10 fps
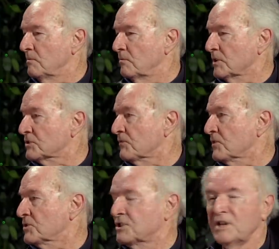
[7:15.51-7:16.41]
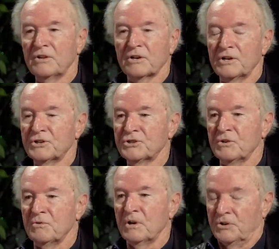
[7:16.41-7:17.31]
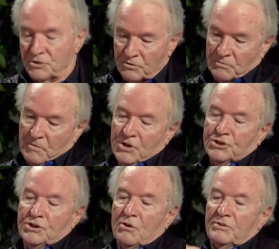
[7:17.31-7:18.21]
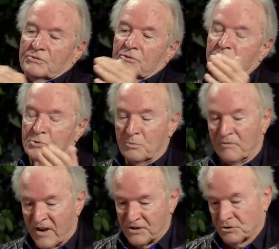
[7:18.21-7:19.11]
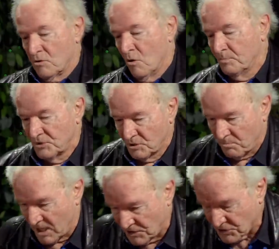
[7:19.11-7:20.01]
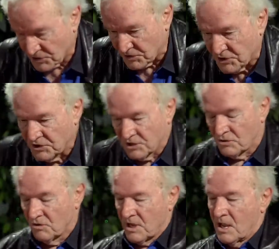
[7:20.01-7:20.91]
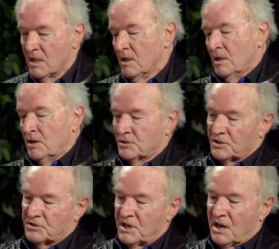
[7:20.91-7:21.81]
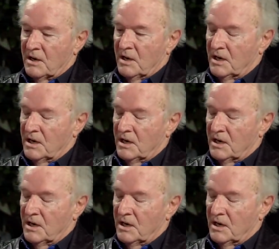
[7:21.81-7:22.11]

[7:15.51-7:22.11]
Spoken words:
What's the first scene they're going to shoot? And so she, script supervisor, opens the pages, and she said, okay, here's the scene.